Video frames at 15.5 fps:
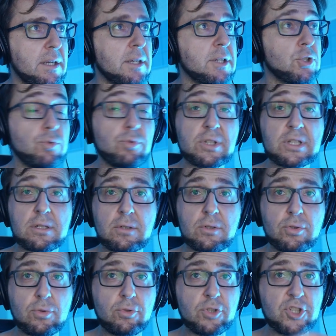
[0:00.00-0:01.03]
two,
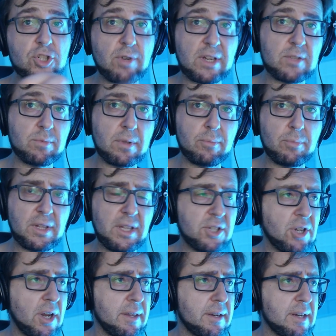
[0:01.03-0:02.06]
two strings with, with
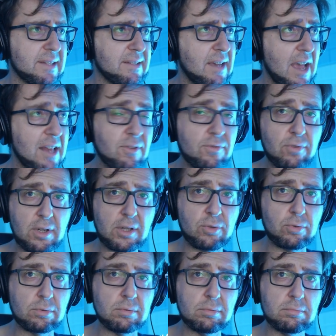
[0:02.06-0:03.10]
each other. That's kind of really
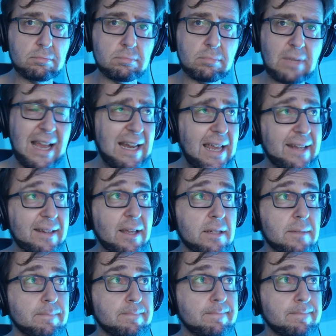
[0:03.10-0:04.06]
cool. I like that.